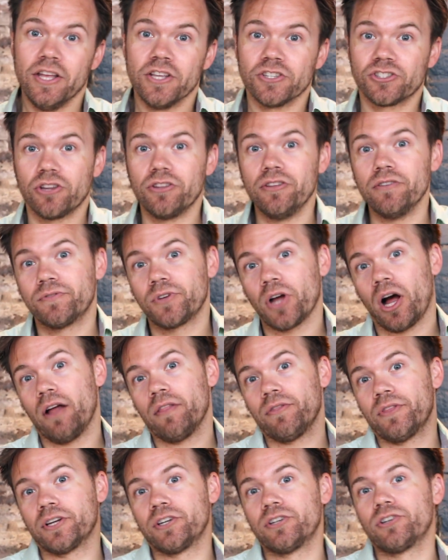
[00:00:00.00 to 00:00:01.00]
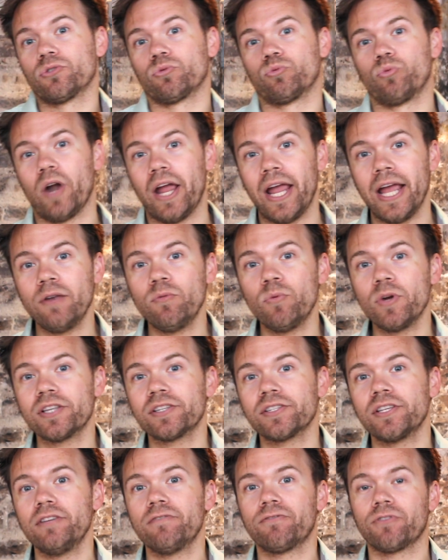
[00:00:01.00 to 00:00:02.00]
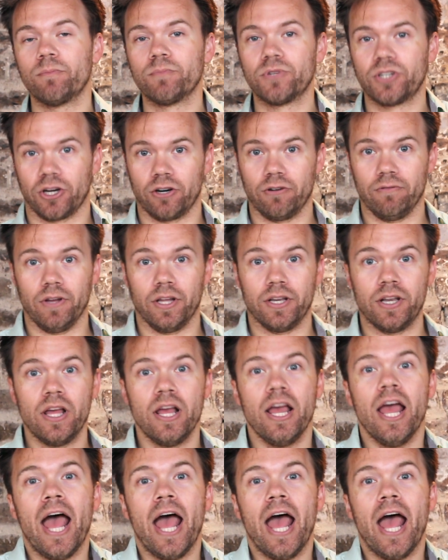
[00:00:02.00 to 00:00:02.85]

So you've got the grain whiskey from Girvan,